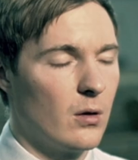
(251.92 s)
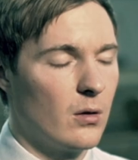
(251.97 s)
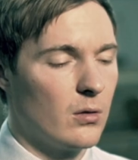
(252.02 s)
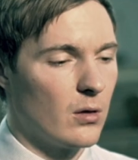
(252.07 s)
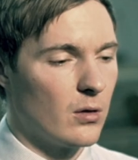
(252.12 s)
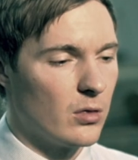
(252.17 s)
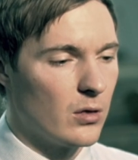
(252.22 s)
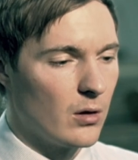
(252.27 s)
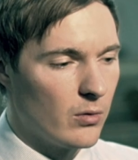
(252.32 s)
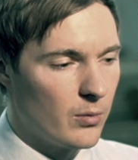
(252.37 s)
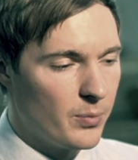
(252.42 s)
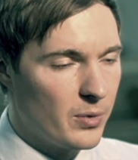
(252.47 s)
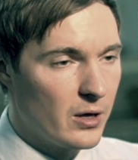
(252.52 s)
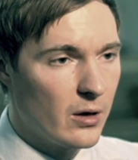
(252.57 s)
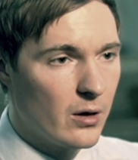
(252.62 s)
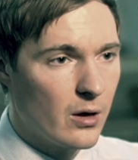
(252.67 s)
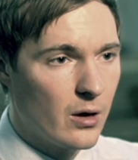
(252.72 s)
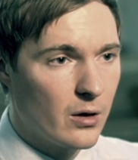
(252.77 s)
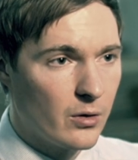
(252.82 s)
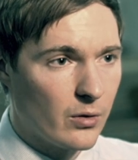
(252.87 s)
that they would
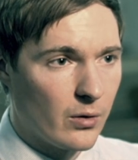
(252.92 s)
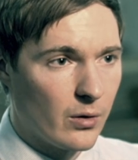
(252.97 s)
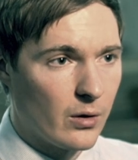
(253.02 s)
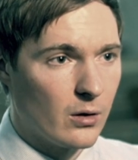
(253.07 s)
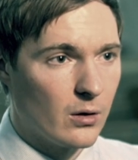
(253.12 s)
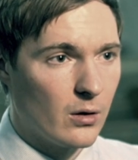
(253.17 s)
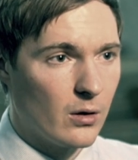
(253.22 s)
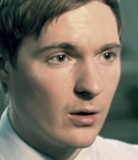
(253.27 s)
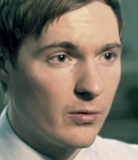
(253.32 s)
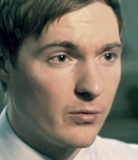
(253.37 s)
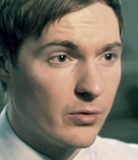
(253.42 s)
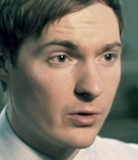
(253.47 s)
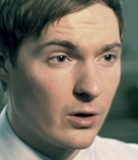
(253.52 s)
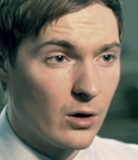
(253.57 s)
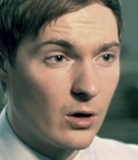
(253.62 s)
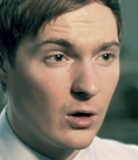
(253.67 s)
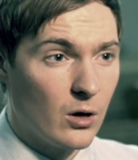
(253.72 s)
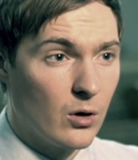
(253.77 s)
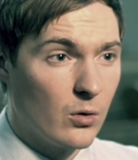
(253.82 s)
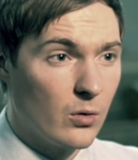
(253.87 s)
be ignorant of
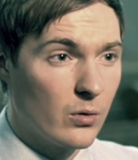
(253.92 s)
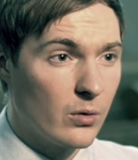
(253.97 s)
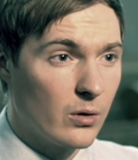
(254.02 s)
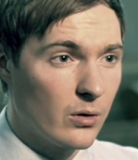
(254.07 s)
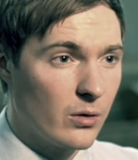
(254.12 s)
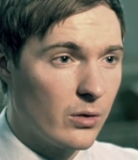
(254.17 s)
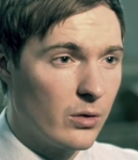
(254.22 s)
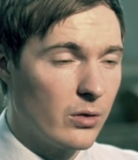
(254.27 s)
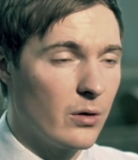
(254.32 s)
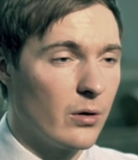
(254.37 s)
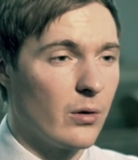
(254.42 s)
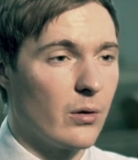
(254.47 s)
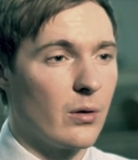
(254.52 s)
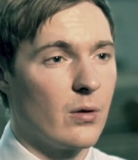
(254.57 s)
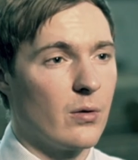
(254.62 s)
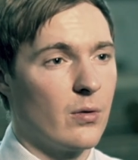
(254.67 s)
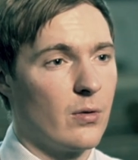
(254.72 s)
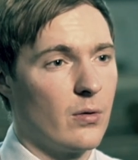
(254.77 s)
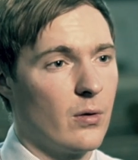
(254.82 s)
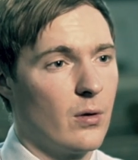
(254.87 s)
their own
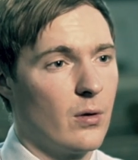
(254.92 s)
theories.